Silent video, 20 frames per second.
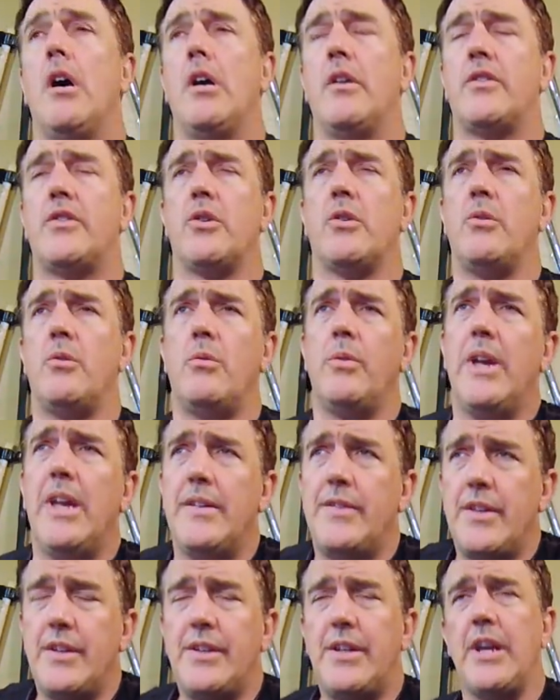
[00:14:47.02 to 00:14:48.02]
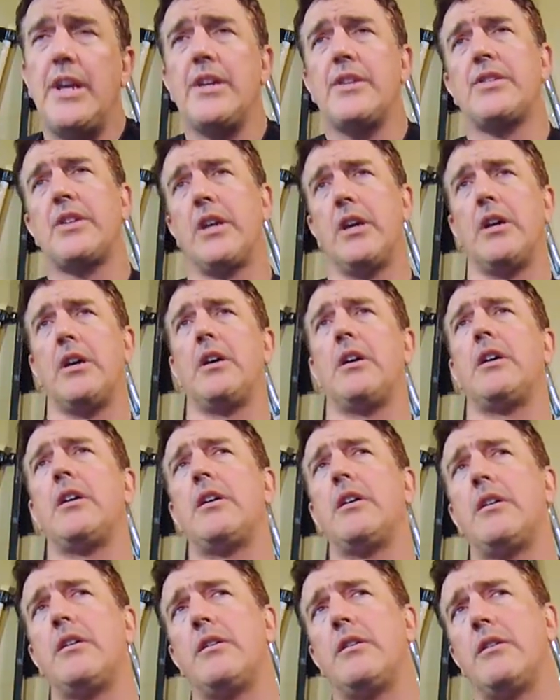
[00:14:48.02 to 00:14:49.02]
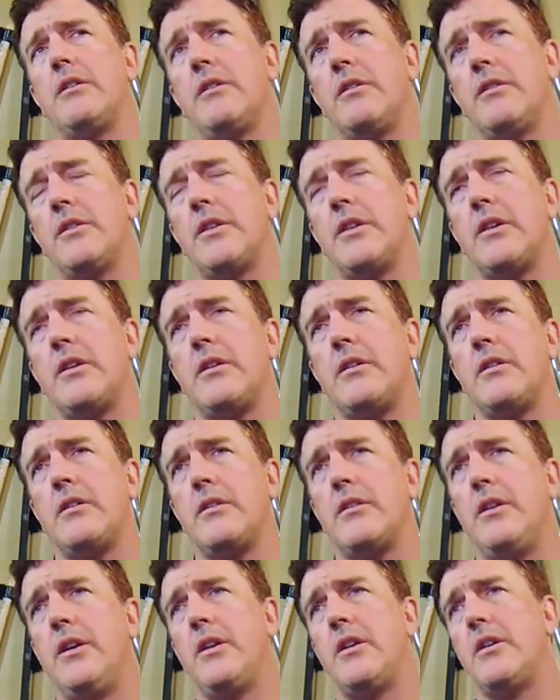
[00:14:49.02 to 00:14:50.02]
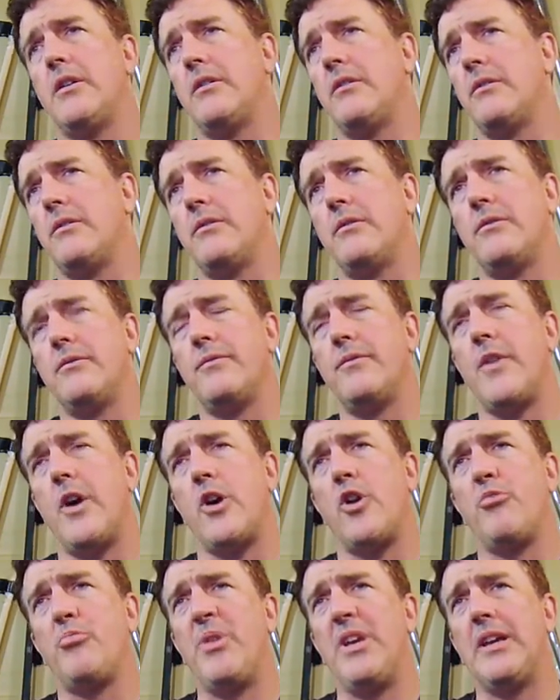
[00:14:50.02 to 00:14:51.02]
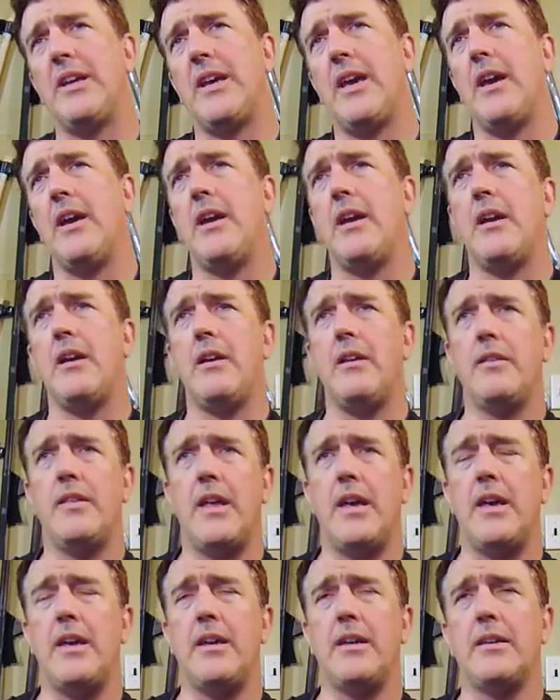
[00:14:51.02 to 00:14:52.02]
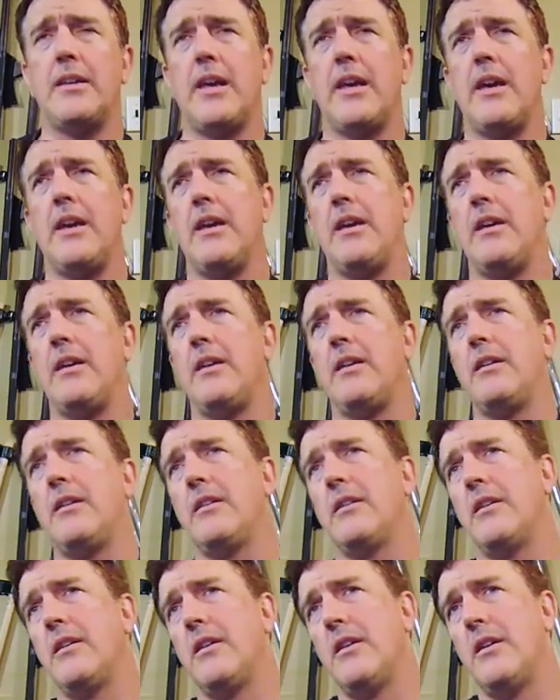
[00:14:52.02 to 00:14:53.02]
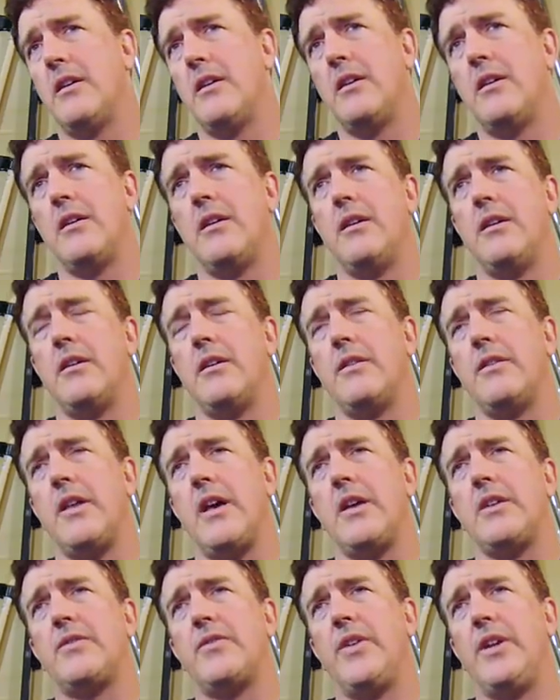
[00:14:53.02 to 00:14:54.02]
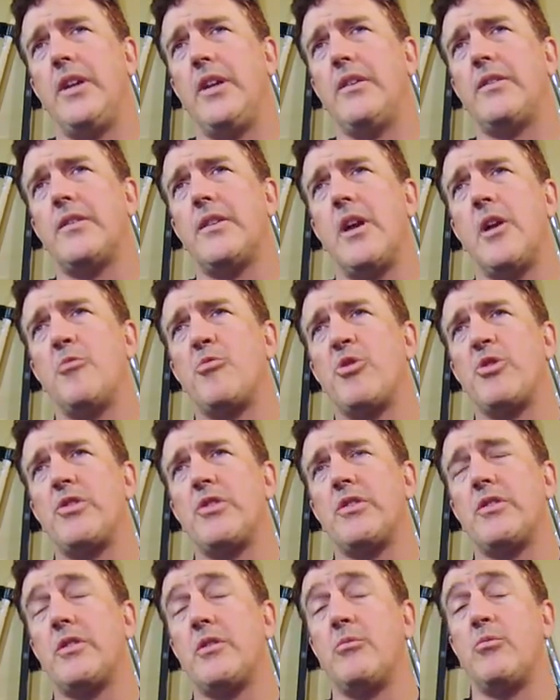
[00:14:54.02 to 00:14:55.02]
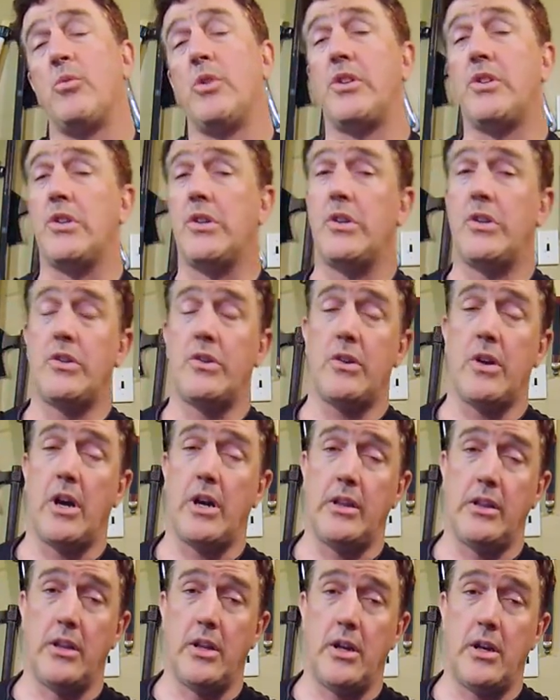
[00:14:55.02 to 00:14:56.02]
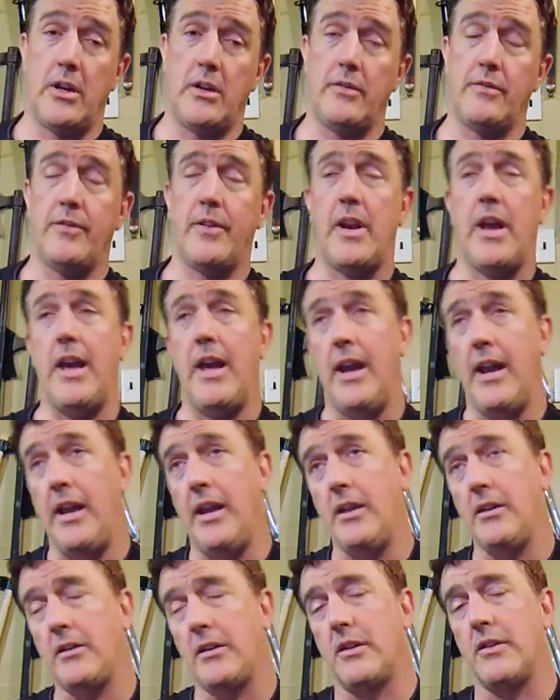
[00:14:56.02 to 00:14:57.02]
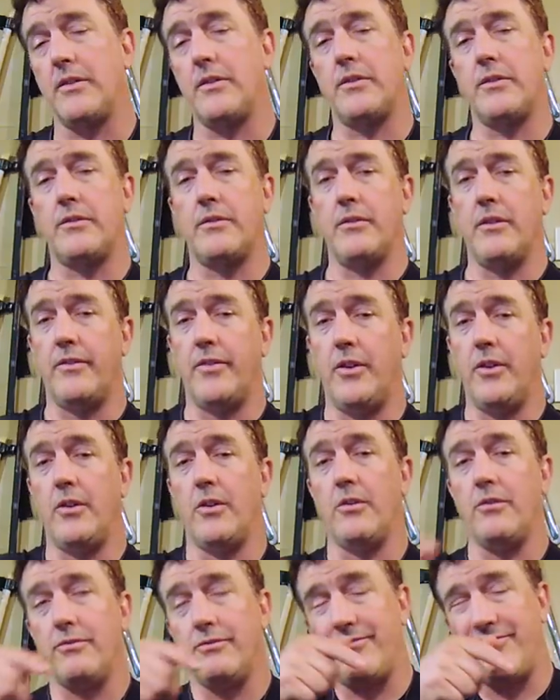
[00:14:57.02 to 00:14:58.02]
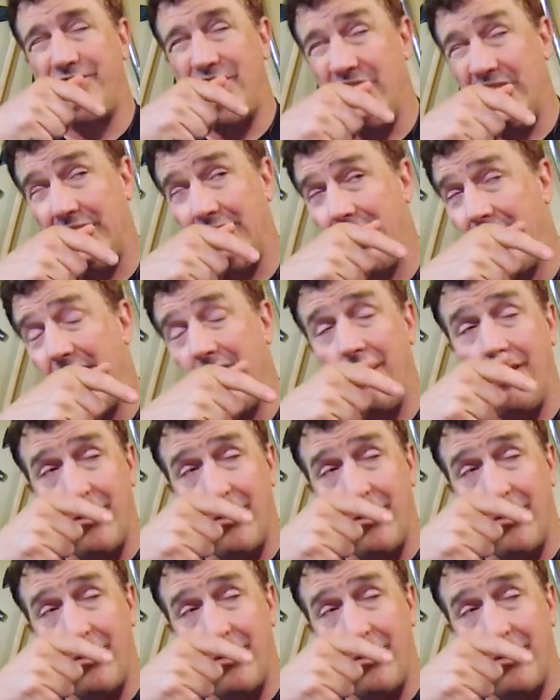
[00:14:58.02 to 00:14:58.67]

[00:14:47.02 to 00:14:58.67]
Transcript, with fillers: So we had the Dishka, the RPK, the AK, yeah, the SVD sniper system, which I love and I hate, because if you don't fucking get